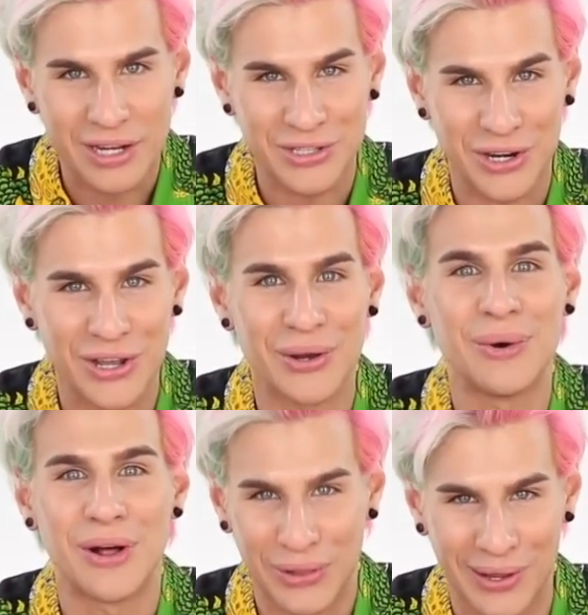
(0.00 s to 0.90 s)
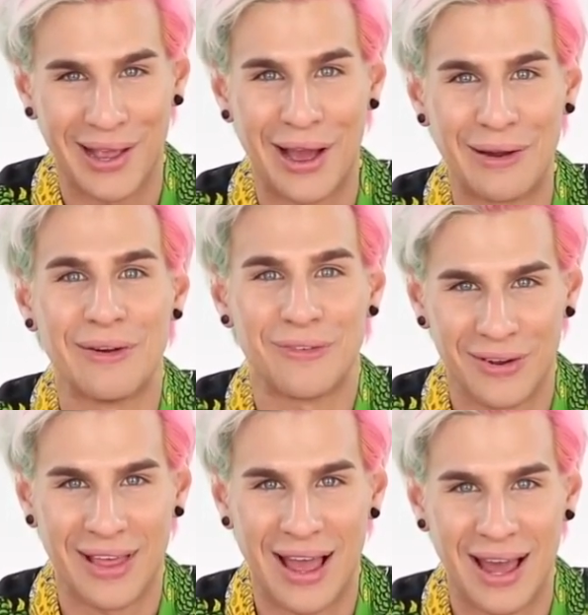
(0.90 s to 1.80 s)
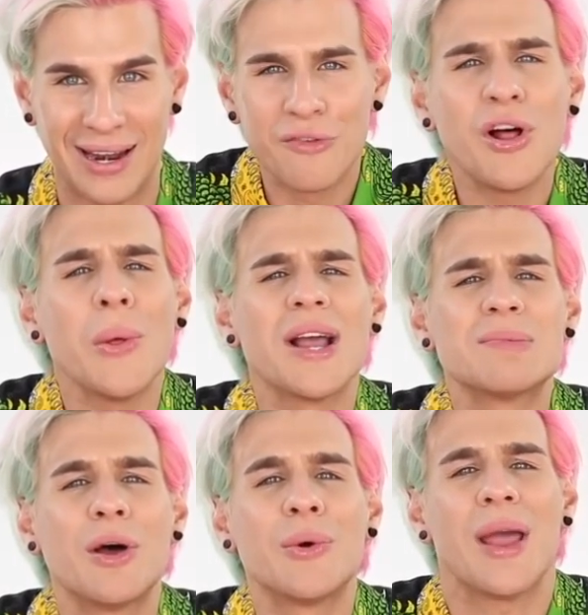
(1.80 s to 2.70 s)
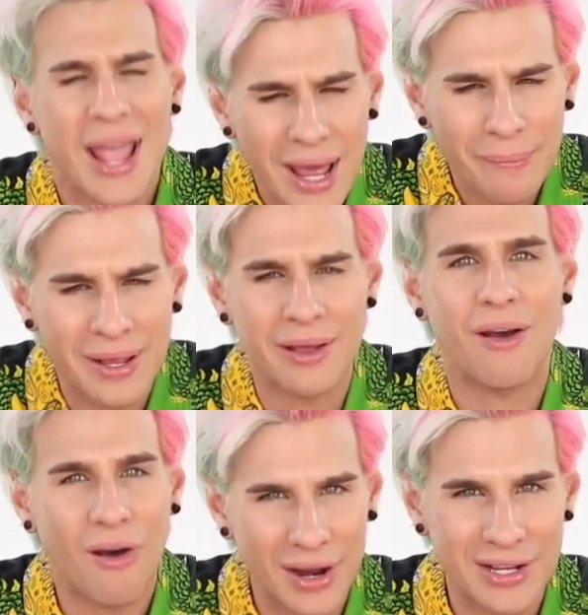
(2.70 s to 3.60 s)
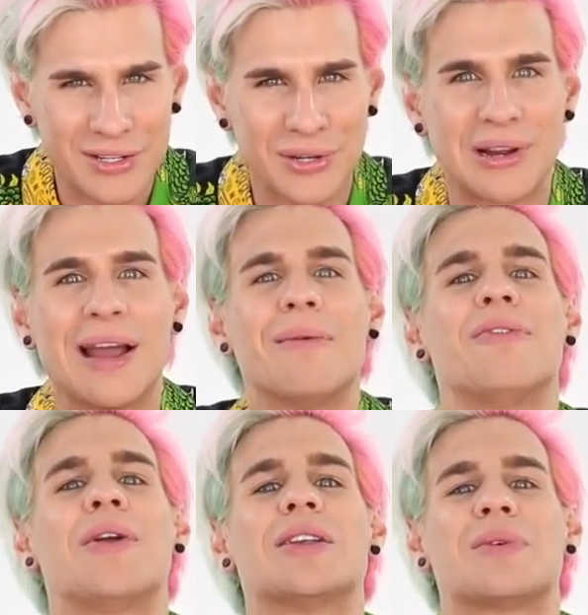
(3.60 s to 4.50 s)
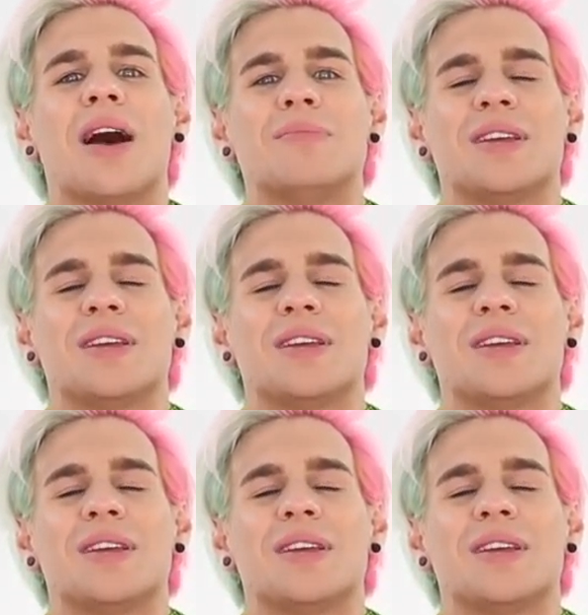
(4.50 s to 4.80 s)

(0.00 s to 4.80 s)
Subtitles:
make sure you look out for that. Follow Ex Mondo and me on Instagram if you guys want